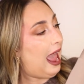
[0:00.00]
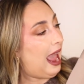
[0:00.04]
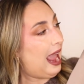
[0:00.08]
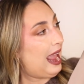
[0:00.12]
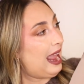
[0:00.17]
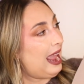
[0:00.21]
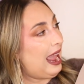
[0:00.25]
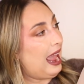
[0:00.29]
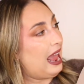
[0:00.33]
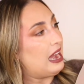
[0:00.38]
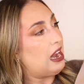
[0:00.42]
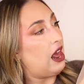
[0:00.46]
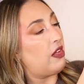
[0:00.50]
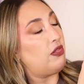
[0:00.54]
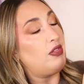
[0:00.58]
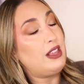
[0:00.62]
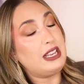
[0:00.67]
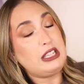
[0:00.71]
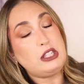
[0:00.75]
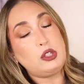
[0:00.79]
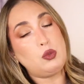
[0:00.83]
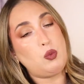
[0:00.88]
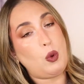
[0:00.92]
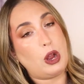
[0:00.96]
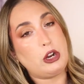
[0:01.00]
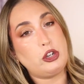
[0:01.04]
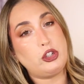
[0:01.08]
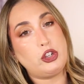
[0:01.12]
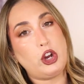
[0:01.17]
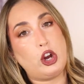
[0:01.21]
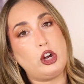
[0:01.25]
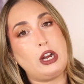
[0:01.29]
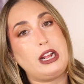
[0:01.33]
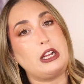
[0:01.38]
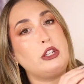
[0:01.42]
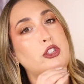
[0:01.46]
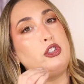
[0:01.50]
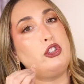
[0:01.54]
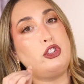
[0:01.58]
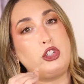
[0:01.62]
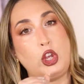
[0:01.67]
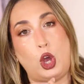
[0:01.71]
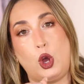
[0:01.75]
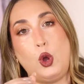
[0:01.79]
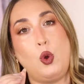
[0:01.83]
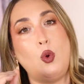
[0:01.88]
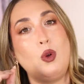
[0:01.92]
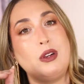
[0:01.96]
and this sweatshirt is
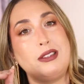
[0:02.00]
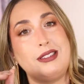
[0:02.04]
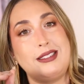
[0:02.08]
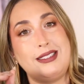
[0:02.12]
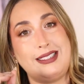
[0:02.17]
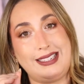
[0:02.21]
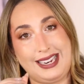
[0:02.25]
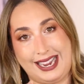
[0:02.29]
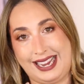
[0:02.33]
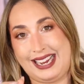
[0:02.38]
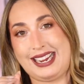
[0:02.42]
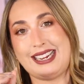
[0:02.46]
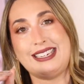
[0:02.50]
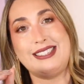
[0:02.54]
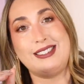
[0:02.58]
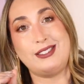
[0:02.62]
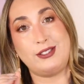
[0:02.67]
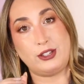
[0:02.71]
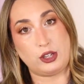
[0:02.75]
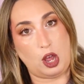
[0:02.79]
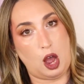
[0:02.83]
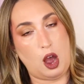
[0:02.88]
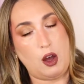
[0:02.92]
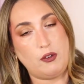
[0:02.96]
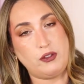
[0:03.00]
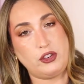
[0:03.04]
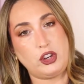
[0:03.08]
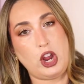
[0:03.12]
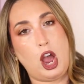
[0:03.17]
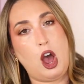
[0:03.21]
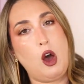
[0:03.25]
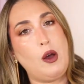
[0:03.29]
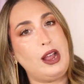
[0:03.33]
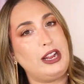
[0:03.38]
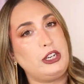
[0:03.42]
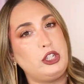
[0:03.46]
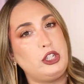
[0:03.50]
so stinking soft, y'all.